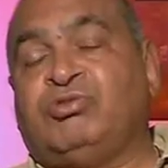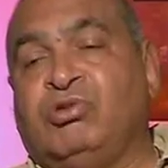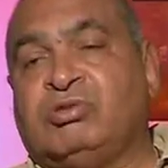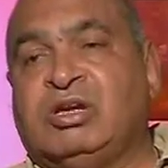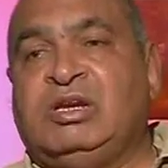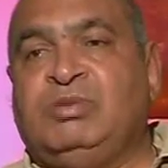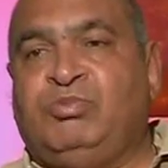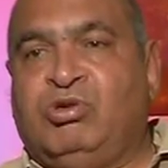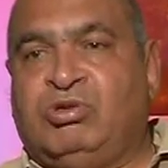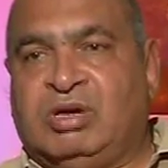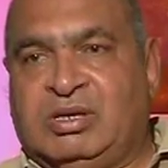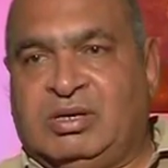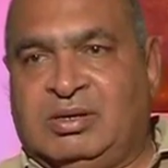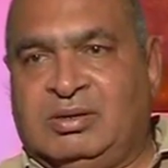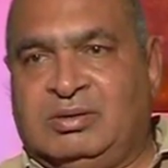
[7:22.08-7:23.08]
totally
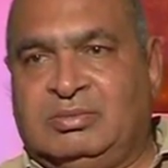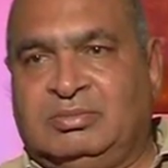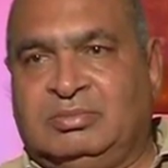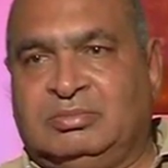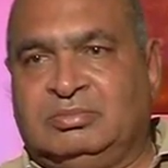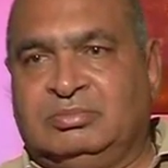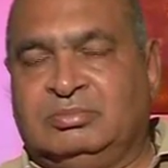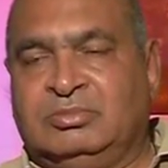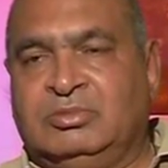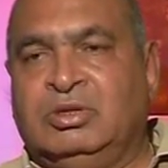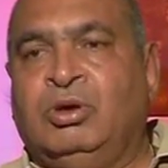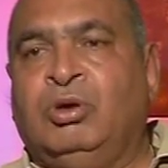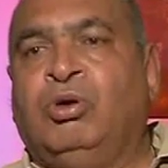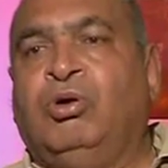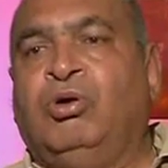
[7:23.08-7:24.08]
broken.
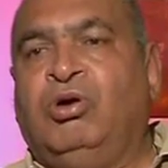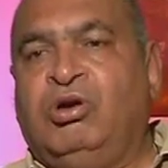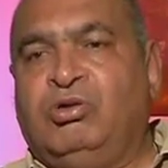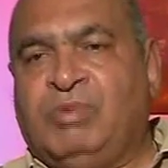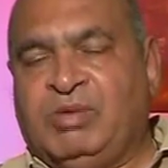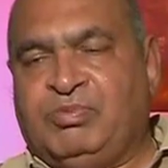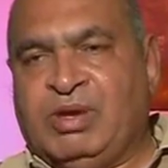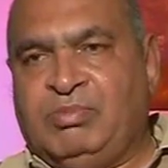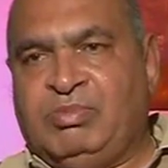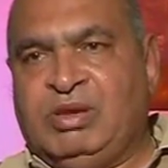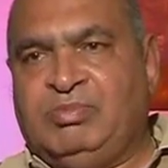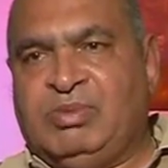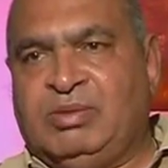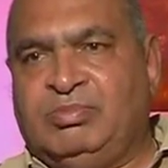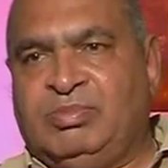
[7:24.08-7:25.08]
All my family
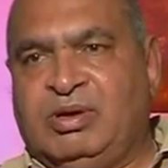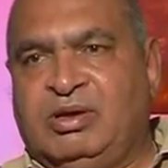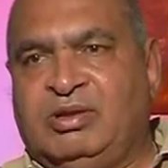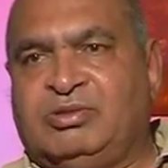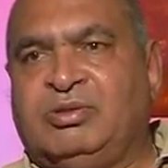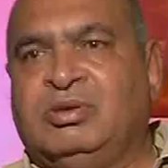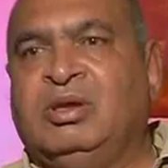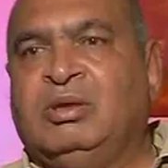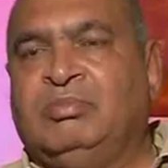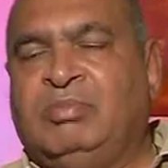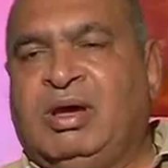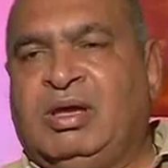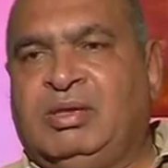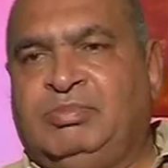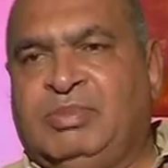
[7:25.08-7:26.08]
members,
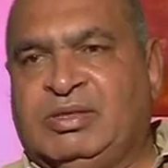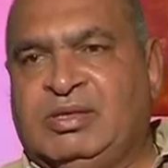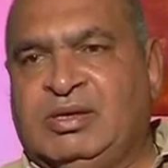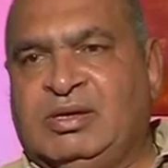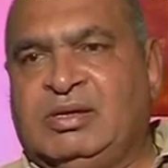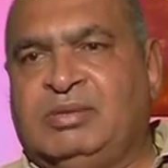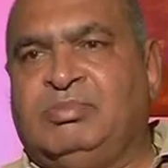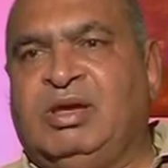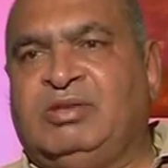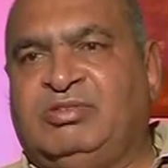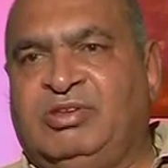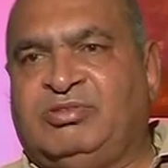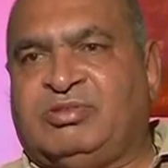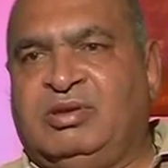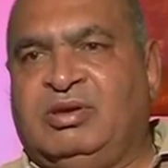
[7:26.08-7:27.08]
my mother, my
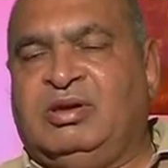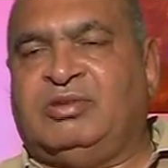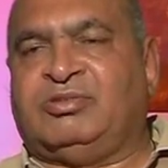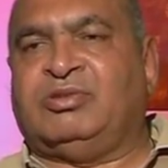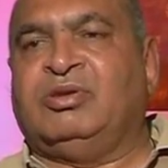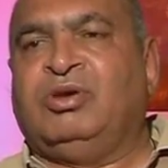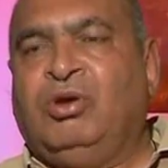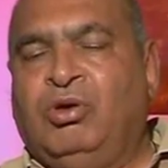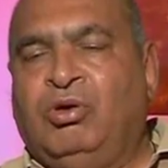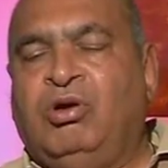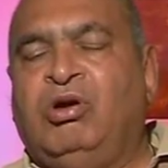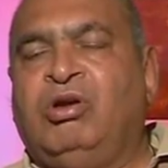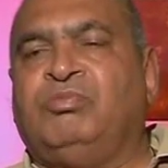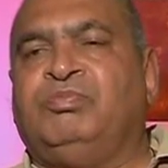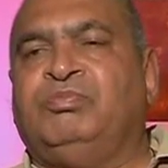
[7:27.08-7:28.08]
sisters,
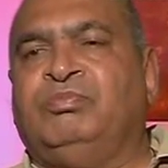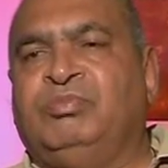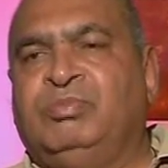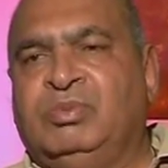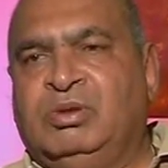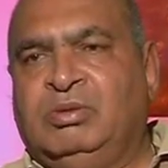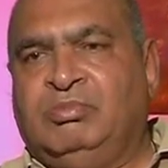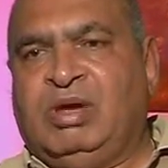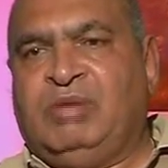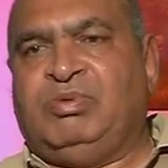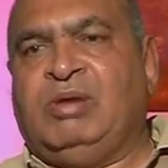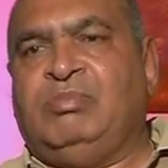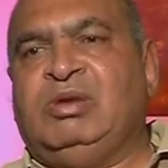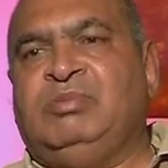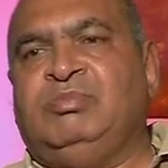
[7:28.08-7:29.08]
all my
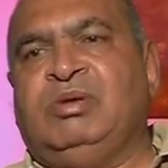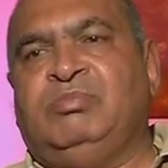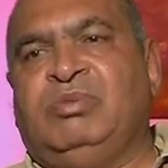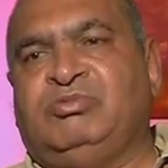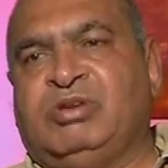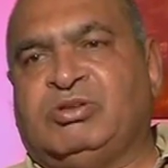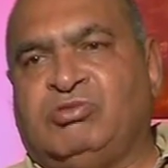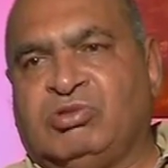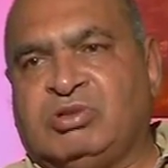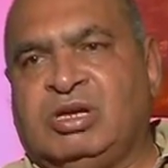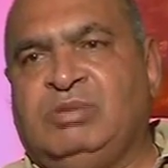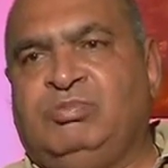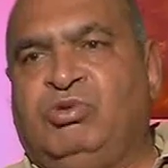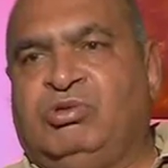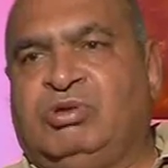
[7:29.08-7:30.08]
family members were
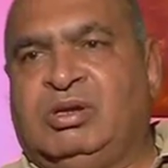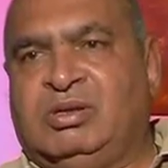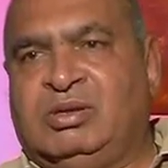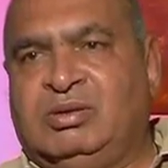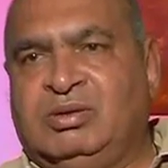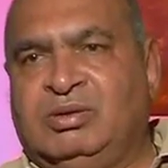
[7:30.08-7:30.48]
totally broken.